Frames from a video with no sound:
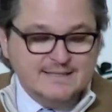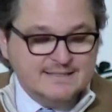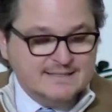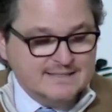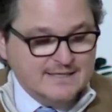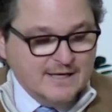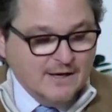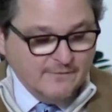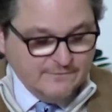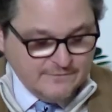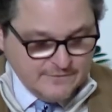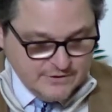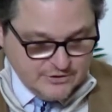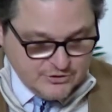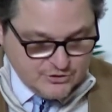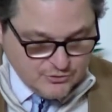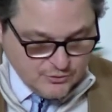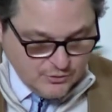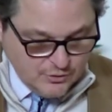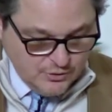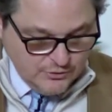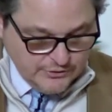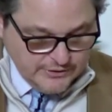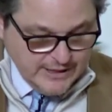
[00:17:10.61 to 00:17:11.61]
Be
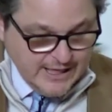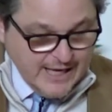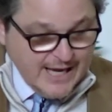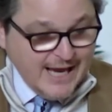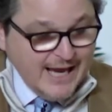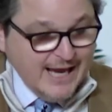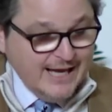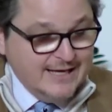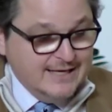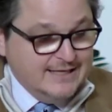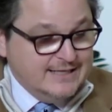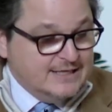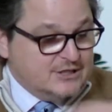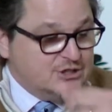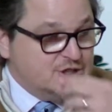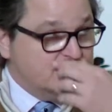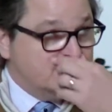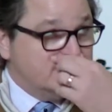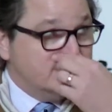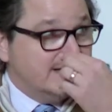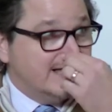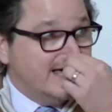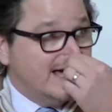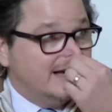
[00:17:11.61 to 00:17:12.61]
self-controlled. In
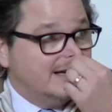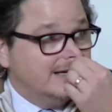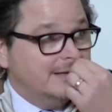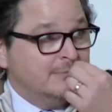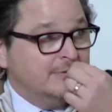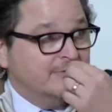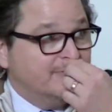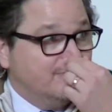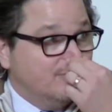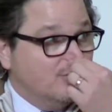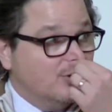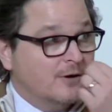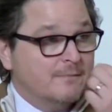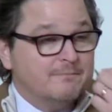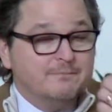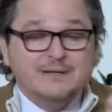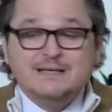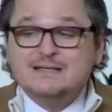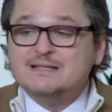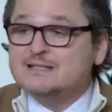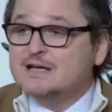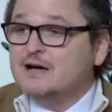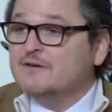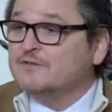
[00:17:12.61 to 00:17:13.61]
addition to that, number
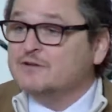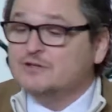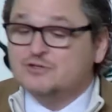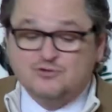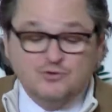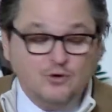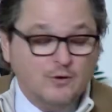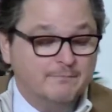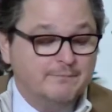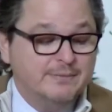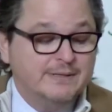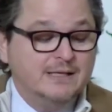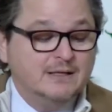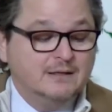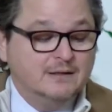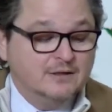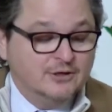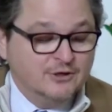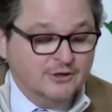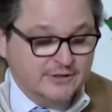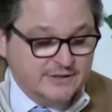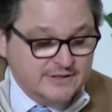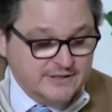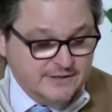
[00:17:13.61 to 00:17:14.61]
four, be self-controlled.
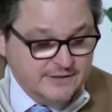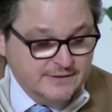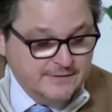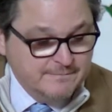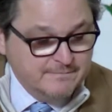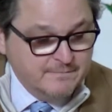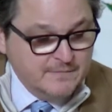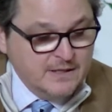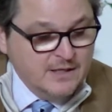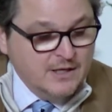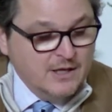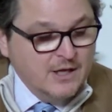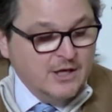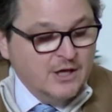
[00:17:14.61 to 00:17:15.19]
Be alert.